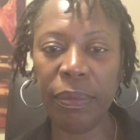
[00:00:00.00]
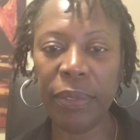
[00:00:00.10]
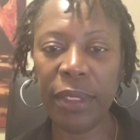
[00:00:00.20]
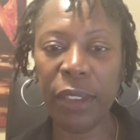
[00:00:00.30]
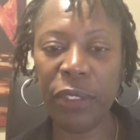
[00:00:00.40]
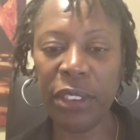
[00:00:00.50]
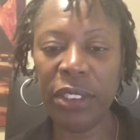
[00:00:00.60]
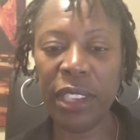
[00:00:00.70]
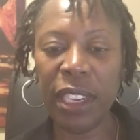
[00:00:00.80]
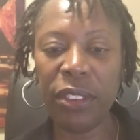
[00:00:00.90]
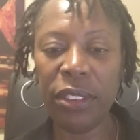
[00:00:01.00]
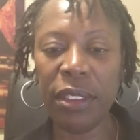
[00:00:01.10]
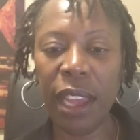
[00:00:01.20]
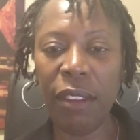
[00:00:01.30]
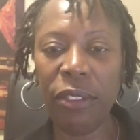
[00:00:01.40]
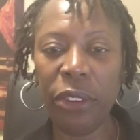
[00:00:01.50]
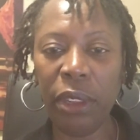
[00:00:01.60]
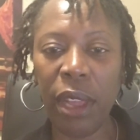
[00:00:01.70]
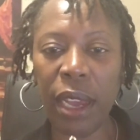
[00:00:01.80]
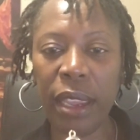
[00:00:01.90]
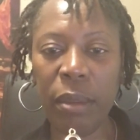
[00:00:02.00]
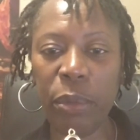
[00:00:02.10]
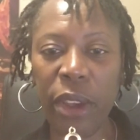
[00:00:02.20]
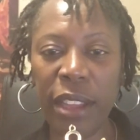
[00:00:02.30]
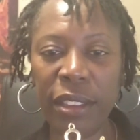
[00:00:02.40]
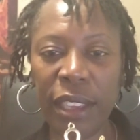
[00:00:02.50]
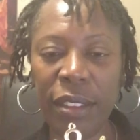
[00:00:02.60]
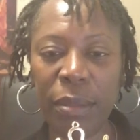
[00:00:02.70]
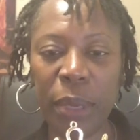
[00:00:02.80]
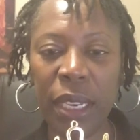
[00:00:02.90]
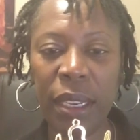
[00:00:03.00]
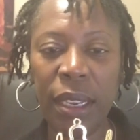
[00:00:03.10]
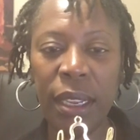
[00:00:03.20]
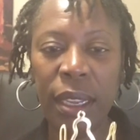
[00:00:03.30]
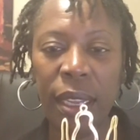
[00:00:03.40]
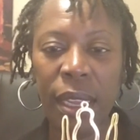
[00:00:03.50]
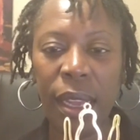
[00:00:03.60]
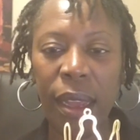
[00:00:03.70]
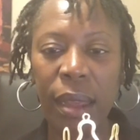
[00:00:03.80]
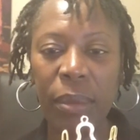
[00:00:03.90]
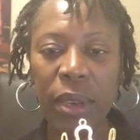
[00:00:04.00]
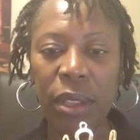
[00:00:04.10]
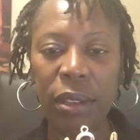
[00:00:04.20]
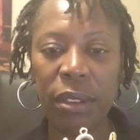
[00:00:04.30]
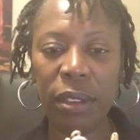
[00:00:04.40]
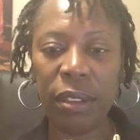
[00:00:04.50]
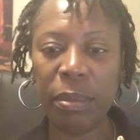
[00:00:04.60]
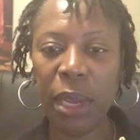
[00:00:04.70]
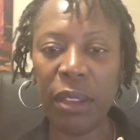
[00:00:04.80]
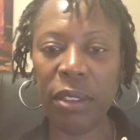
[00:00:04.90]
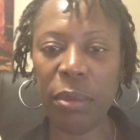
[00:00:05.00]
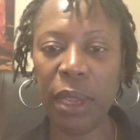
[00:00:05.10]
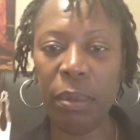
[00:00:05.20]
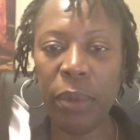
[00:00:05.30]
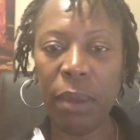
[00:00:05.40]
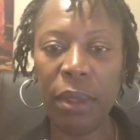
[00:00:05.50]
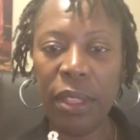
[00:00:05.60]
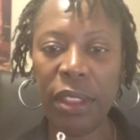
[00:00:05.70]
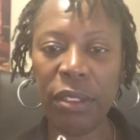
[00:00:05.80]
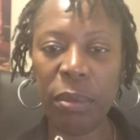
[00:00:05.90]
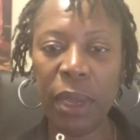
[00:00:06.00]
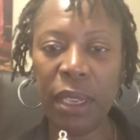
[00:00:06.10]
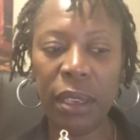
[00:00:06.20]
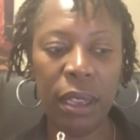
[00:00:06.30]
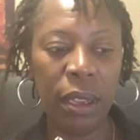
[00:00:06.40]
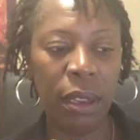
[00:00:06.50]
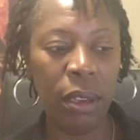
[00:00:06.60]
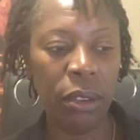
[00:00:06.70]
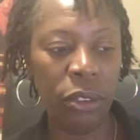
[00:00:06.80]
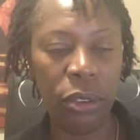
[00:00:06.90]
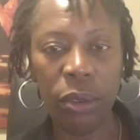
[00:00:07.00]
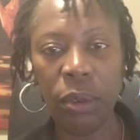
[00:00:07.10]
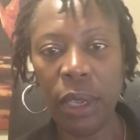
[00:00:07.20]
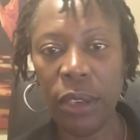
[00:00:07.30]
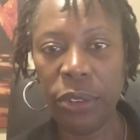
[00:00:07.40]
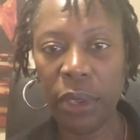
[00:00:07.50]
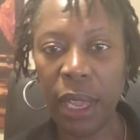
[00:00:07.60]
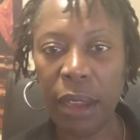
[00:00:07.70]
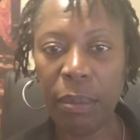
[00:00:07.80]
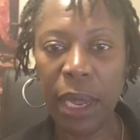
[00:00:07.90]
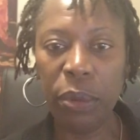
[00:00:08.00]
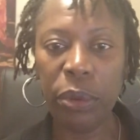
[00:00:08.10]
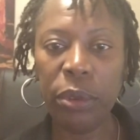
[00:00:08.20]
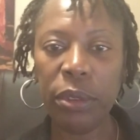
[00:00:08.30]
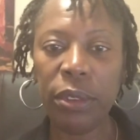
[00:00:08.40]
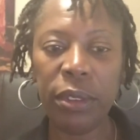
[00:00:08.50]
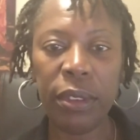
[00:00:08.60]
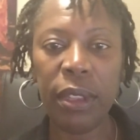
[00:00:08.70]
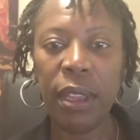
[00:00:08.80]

different stages of your locking process, but I'm going to use the smallest one, probably this one, to interlock my roots.